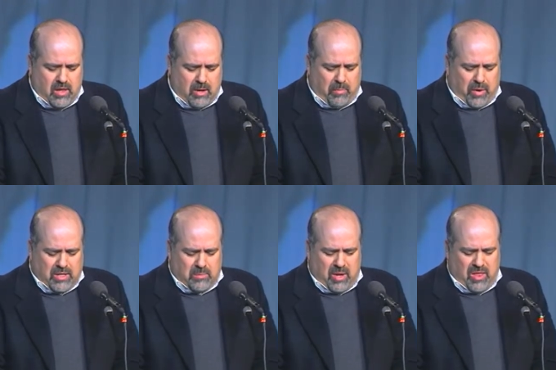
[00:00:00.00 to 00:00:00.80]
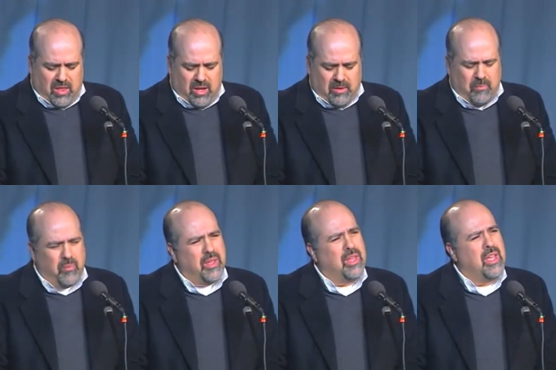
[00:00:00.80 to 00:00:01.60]
then pressed my
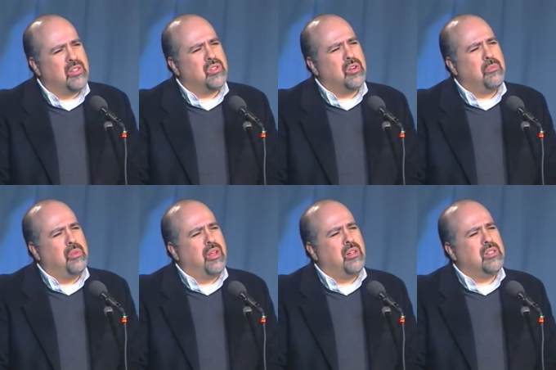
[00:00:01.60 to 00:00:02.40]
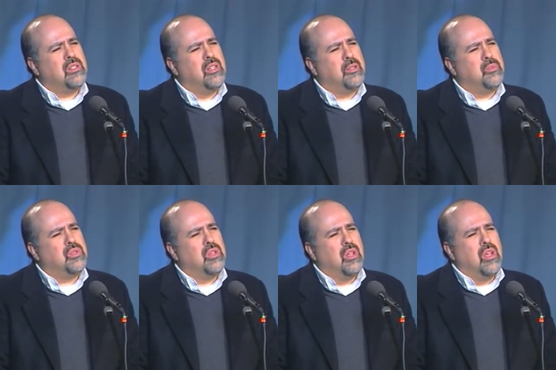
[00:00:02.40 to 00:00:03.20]
thumb against her bloodless
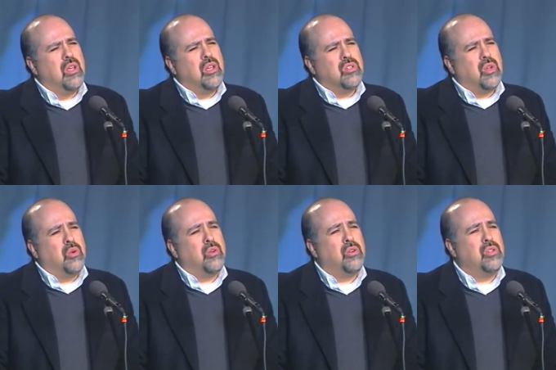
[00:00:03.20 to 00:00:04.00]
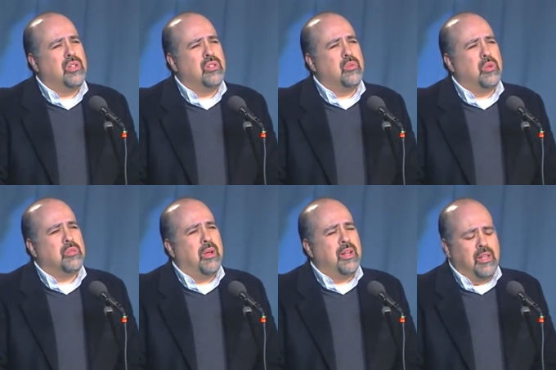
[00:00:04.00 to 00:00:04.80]
lips, so urgent
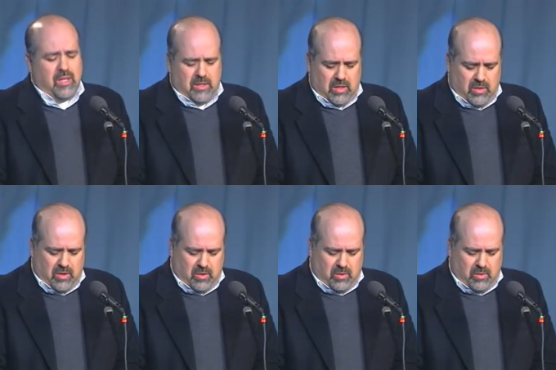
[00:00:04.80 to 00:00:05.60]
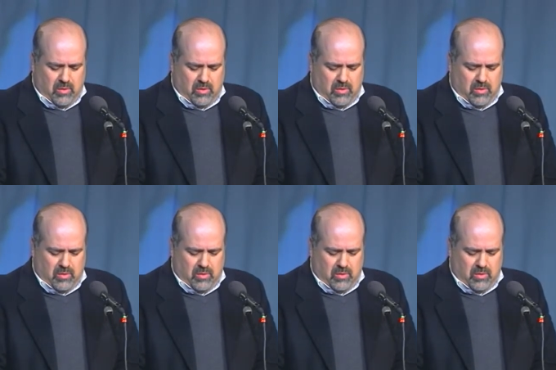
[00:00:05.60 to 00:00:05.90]
was my need to know.